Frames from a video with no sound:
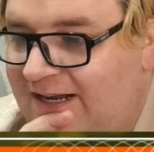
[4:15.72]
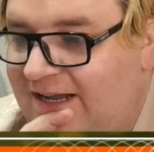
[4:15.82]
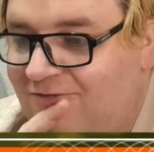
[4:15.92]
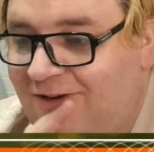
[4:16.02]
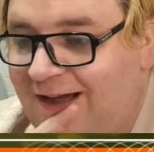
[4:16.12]

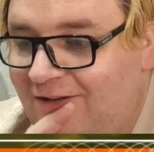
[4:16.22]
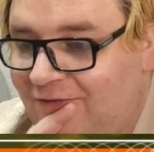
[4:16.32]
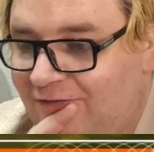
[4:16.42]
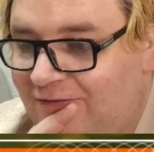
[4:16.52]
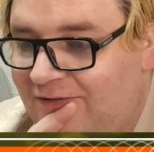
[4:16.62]
Wreck-It
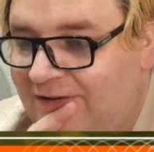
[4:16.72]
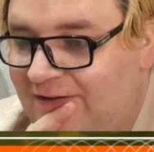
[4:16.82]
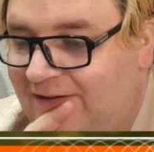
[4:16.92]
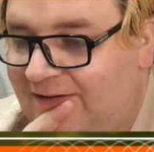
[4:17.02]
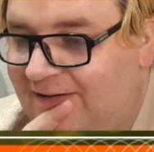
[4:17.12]
Ralph,
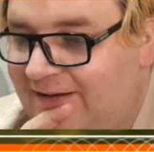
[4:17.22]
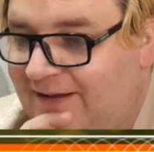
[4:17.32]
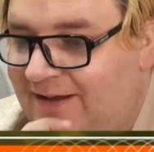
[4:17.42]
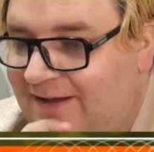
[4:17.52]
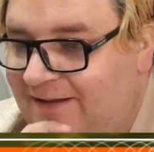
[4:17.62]

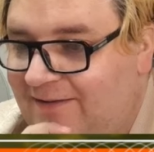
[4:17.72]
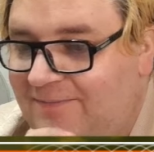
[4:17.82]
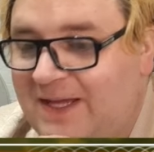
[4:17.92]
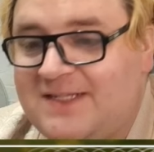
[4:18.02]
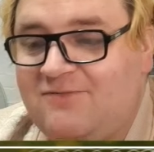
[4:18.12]

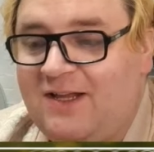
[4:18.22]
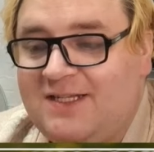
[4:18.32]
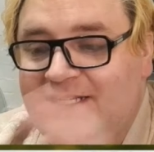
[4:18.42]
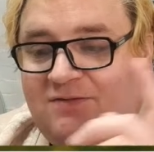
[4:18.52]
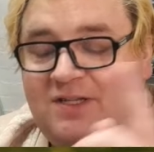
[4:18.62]
that's
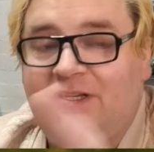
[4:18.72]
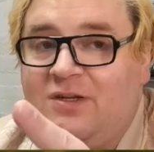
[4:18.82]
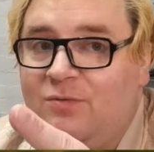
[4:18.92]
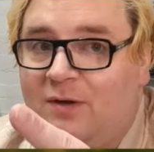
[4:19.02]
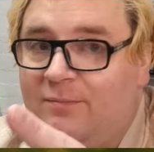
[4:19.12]
a
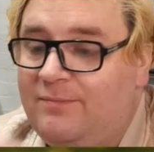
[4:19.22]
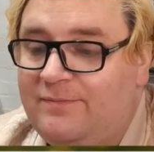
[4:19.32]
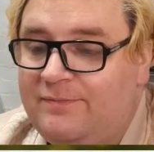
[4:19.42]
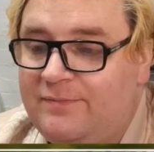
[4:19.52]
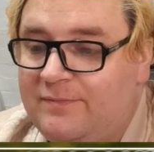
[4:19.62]
relatively
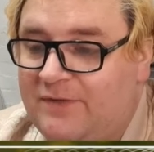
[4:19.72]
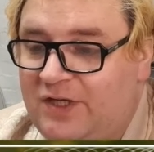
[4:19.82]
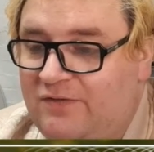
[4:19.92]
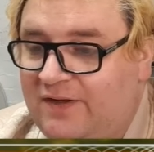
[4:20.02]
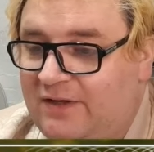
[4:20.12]
new
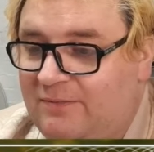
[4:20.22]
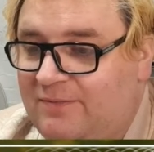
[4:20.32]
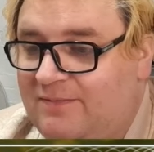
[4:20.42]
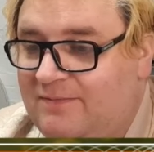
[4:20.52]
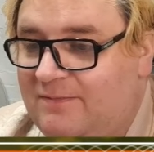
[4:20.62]

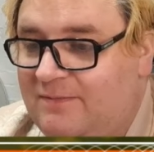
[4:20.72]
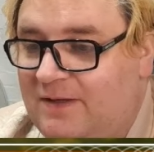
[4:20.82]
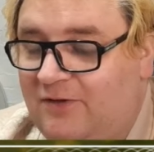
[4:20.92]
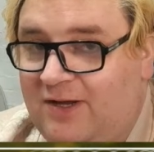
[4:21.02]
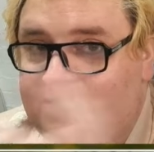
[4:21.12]
film
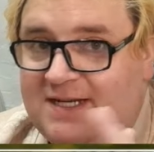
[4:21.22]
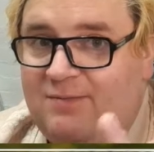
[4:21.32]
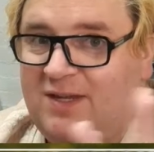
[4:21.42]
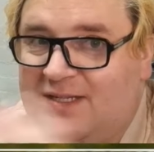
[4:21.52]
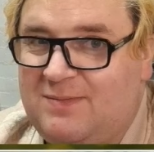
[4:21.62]
in the grand
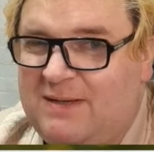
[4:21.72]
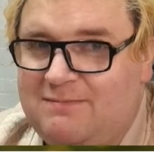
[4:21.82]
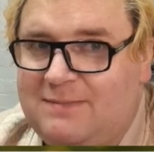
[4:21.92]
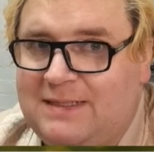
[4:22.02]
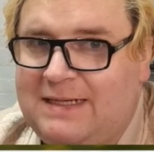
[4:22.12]
scheme of things,
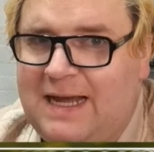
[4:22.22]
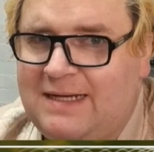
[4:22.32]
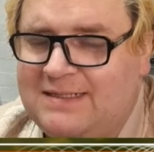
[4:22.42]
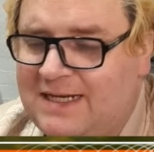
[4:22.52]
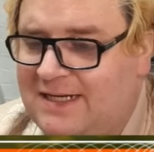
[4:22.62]
about
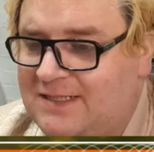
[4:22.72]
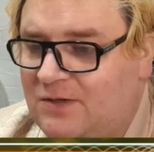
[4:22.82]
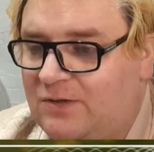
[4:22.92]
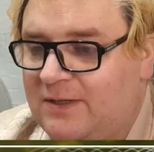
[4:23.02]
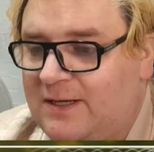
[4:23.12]
9-10
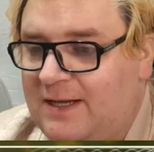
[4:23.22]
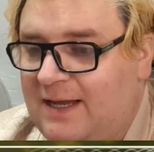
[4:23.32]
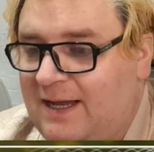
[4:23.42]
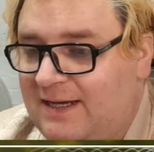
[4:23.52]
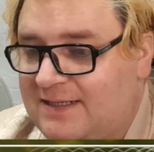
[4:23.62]
years old,
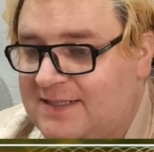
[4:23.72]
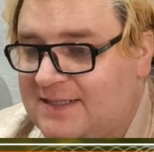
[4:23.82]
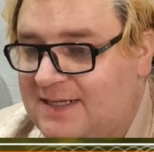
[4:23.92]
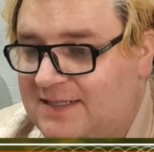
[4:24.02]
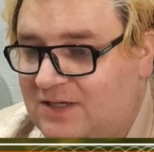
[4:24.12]

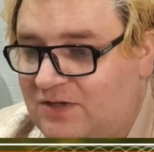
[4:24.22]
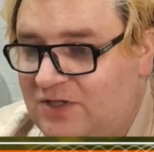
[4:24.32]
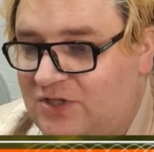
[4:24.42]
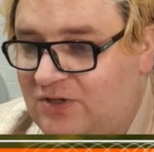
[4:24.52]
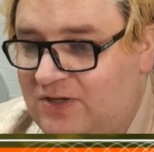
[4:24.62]
and it's
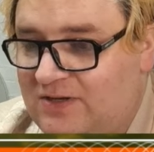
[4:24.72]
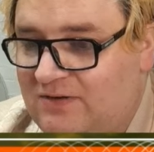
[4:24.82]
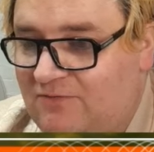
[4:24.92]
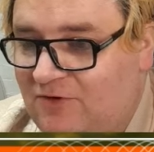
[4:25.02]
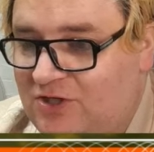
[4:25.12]
got the
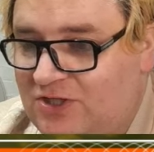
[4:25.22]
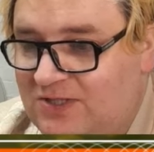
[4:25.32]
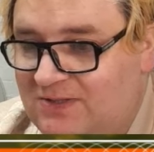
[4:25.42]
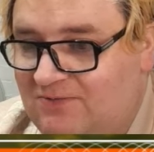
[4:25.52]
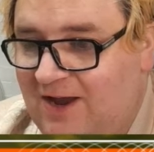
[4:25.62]
Sugar
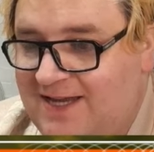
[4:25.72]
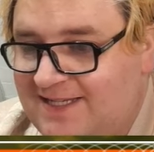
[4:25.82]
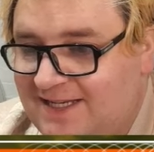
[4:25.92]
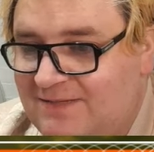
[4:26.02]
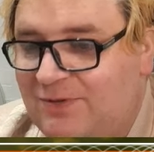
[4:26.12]
Rush
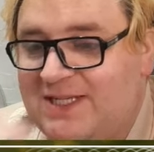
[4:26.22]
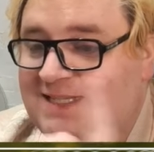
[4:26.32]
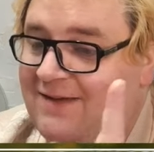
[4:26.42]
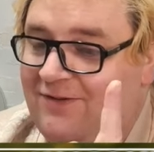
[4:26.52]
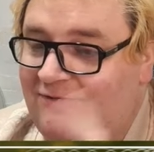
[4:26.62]
races,
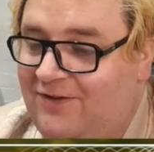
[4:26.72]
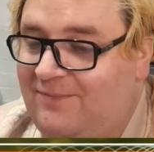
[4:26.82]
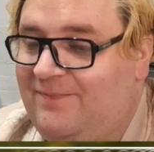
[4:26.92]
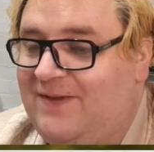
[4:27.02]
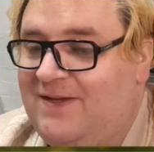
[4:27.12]
but there's 7
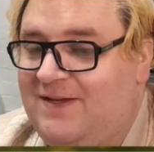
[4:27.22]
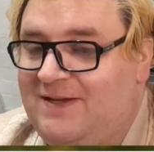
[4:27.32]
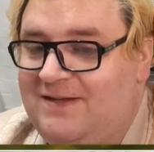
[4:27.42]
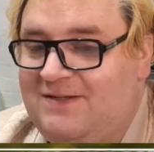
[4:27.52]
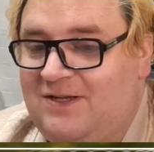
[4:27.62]
of them,
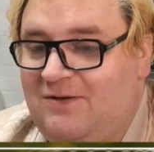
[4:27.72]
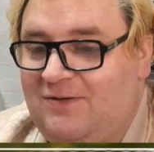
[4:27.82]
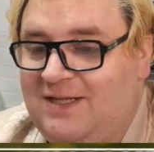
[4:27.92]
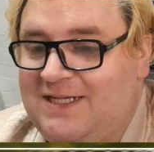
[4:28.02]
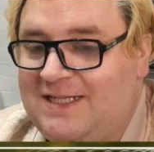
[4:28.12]

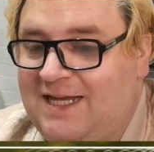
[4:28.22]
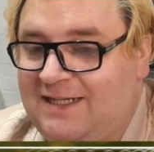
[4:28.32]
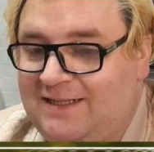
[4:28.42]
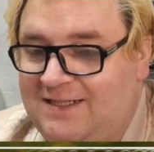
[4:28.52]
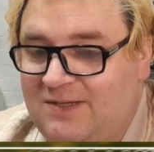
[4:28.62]
so least
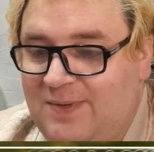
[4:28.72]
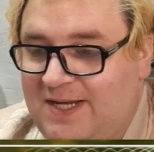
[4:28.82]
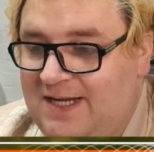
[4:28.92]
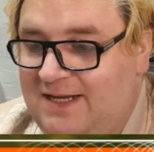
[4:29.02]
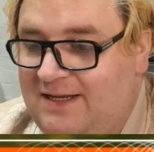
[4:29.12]
likely
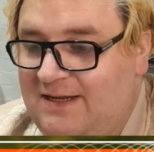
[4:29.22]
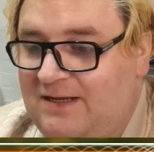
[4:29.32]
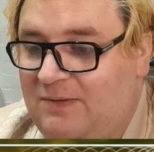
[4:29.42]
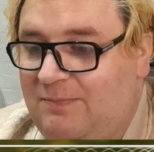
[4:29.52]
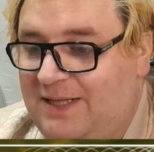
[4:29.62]
to be
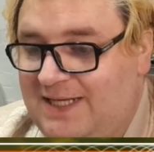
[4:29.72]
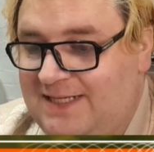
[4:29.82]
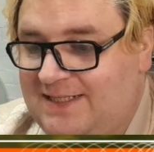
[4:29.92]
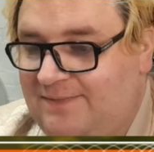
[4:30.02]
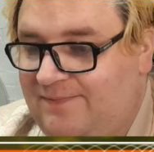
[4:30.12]

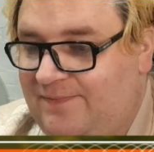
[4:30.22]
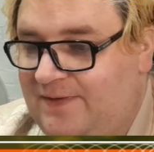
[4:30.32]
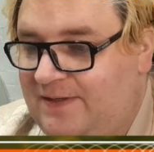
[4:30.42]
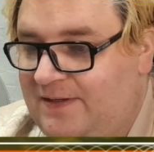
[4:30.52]
complete.